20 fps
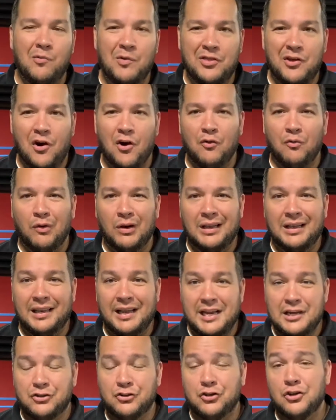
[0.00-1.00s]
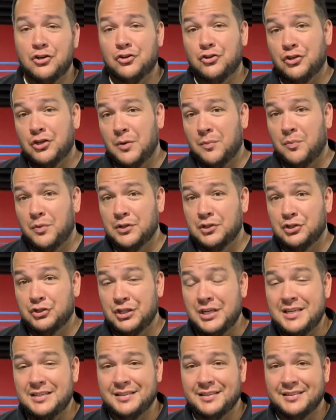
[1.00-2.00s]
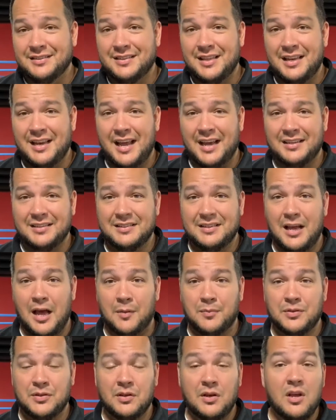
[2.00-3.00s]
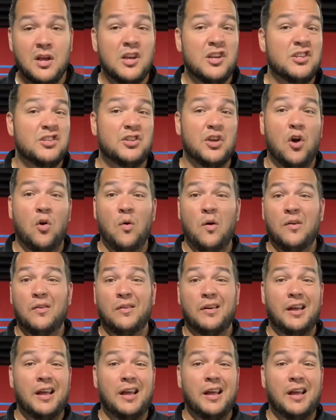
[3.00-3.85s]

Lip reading: with our relationship with Jesus, the next steps. So